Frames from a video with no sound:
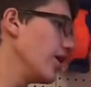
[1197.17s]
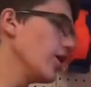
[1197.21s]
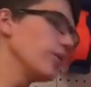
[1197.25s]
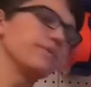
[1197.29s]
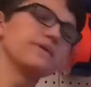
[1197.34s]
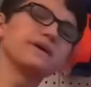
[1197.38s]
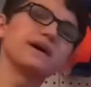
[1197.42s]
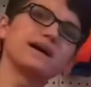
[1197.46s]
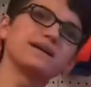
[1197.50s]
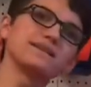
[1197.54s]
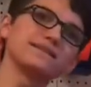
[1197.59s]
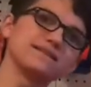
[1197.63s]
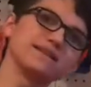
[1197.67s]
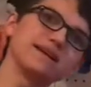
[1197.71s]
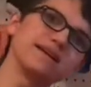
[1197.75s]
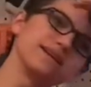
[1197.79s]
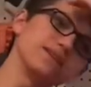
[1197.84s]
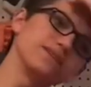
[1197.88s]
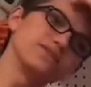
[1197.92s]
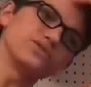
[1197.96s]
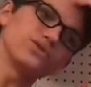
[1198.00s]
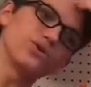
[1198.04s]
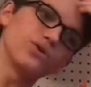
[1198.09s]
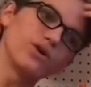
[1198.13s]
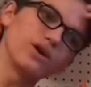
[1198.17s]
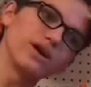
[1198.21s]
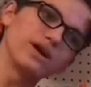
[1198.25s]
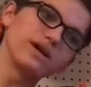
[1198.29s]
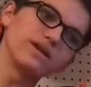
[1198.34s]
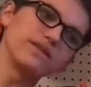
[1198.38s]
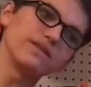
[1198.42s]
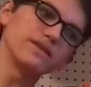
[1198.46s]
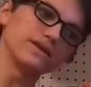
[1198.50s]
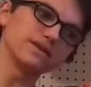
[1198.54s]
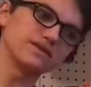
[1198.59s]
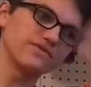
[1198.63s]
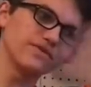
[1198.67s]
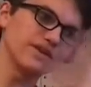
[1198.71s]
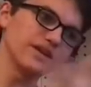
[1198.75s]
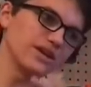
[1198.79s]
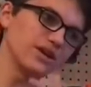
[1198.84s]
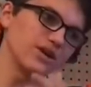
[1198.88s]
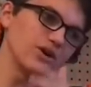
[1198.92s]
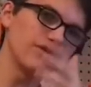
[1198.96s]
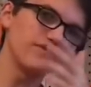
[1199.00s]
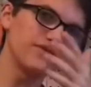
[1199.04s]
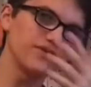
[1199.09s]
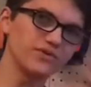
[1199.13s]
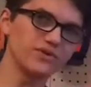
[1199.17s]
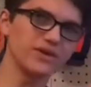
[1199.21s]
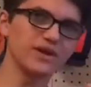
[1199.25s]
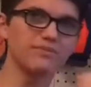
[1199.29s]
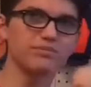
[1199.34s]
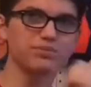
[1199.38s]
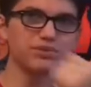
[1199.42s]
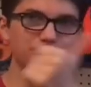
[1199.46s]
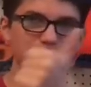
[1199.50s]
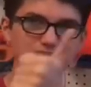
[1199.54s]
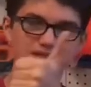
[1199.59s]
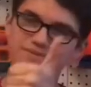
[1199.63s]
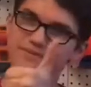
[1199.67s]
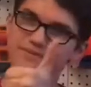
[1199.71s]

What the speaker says: hope you guys did enjoy this video. If you did, please